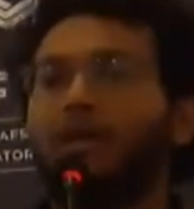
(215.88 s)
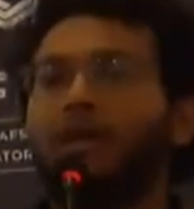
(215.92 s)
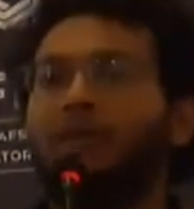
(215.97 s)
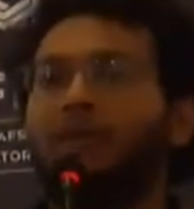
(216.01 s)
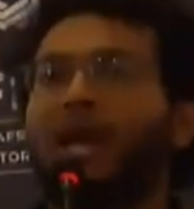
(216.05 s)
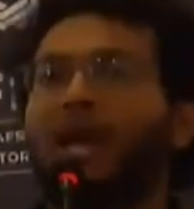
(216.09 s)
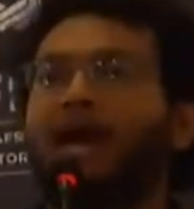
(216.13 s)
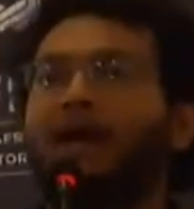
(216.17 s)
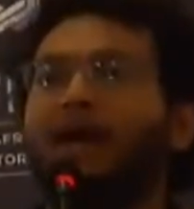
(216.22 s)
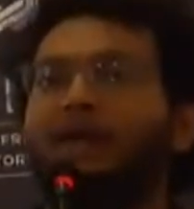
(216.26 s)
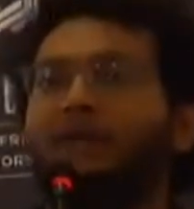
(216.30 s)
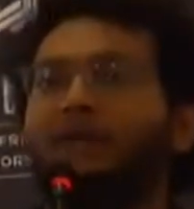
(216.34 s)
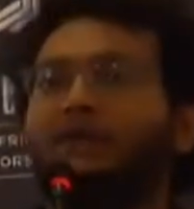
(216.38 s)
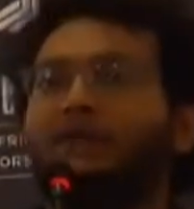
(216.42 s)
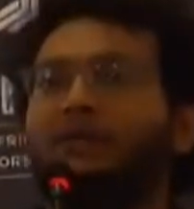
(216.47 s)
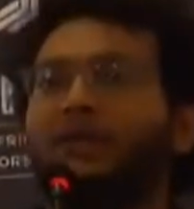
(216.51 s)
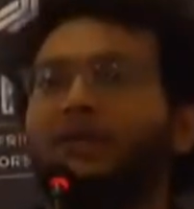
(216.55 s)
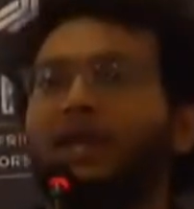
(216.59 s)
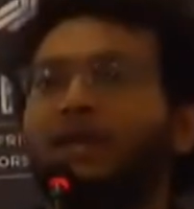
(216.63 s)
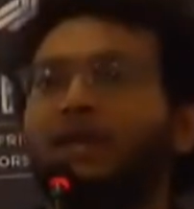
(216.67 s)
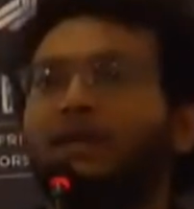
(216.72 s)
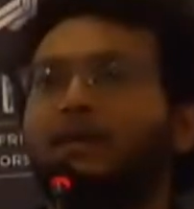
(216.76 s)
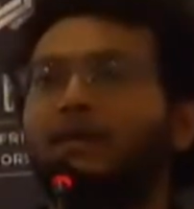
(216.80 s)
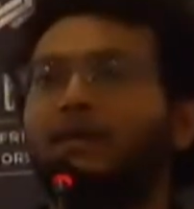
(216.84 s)
live, so
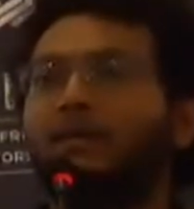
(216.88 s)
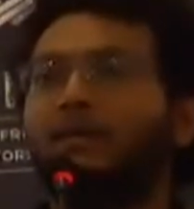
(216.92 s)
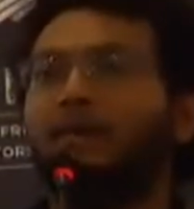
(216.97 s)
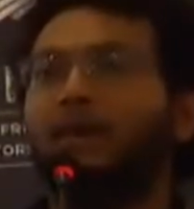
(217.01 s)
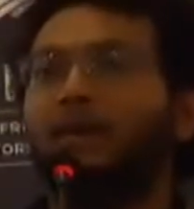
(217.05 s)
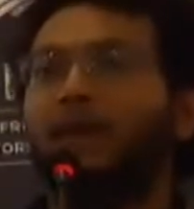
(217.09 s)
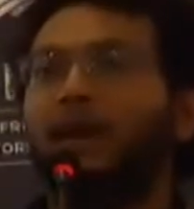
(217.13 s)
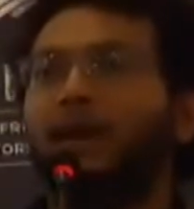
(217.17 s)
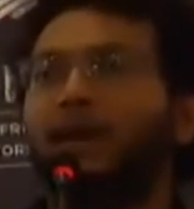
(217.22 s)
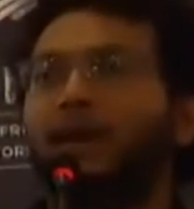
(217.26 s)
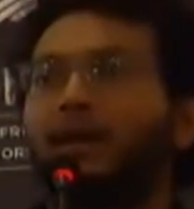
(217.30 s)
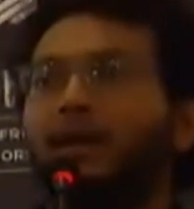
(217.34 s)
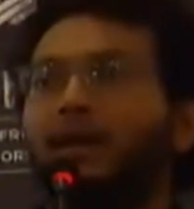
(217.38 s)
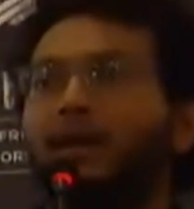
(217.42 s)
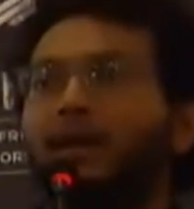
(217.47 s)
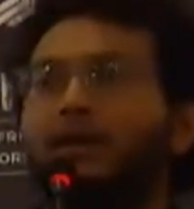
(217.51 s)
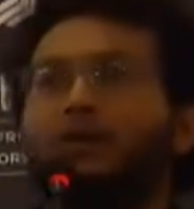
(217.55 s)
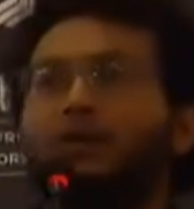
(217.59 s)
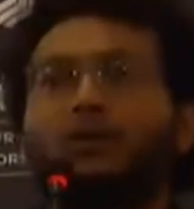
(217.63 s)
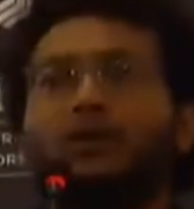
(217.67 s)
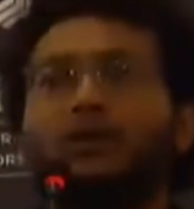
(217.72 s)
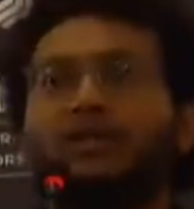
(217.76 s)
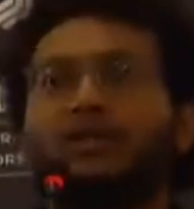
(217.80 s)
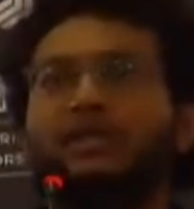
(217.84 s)
that in
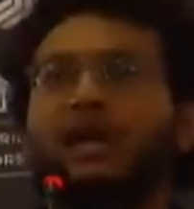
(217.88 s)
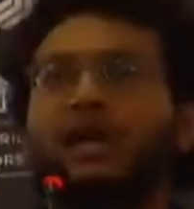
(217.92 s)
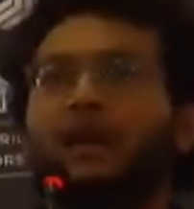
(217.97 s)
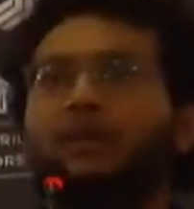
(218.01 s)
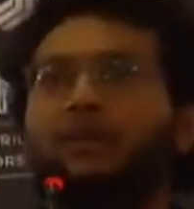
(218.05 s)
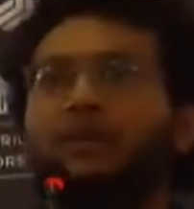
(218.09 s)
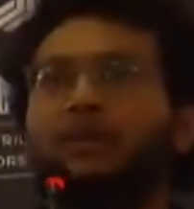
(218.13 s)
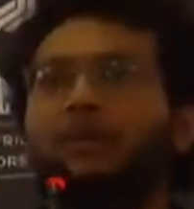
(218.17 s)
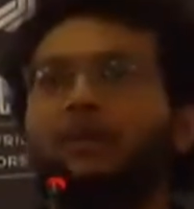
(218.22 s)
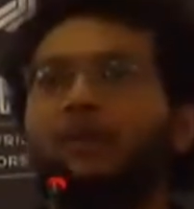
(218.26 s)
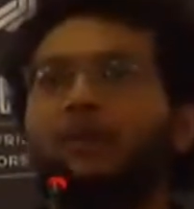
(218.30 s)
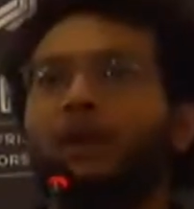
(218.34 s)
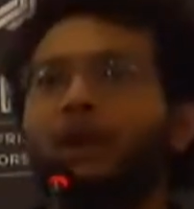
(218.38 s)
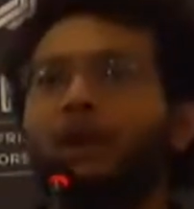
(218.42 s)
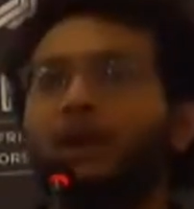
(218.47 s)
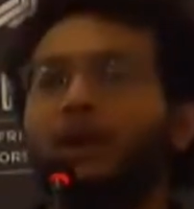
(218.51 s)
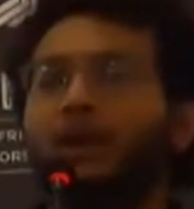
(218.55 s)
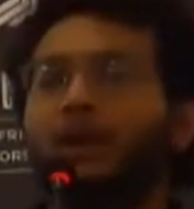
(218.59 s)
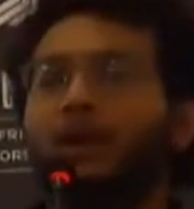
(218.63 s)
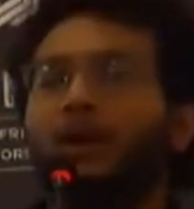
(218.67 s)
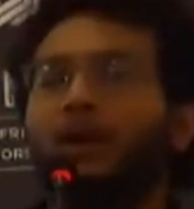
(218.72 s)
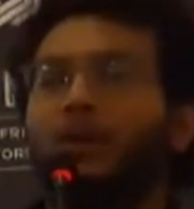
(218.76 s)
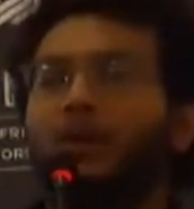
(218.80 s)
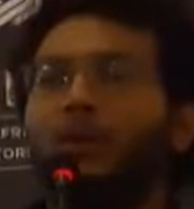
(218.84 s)
2 years' time
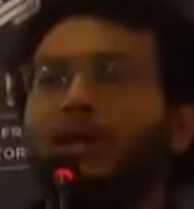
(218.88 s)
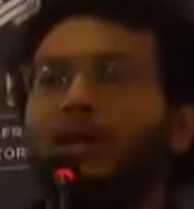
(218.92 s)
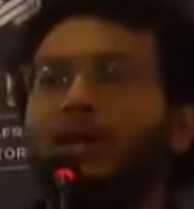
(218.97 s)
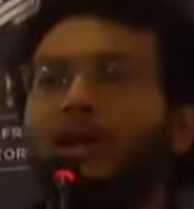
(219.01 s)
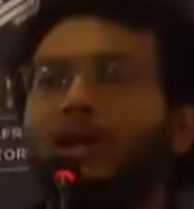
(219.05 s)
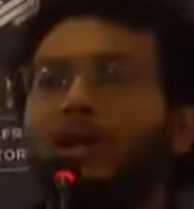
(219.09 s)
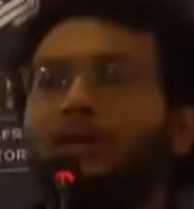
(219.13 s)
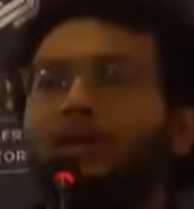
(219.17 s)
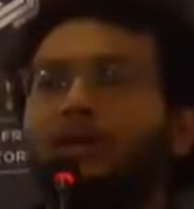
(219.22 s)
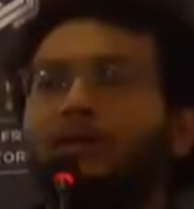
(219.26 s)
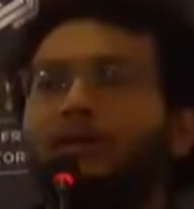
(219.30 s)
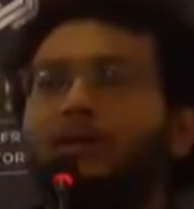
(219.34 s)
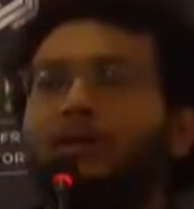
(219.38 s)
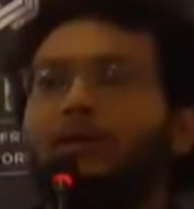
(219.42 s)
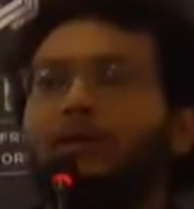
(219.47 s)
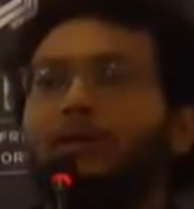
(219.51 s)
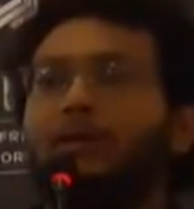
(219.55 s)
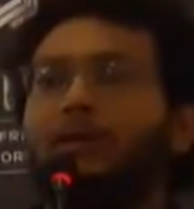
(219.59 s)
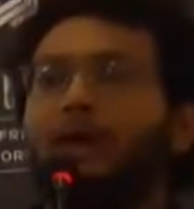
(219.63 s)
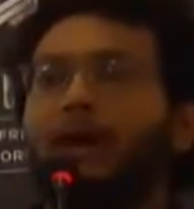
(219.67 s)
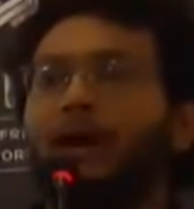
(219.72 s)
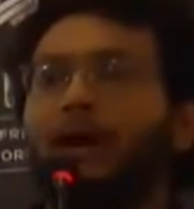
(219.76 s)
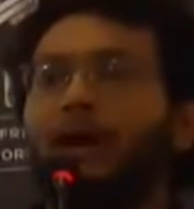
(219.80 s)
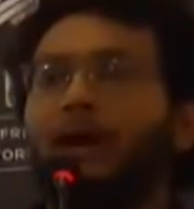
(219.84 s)
we can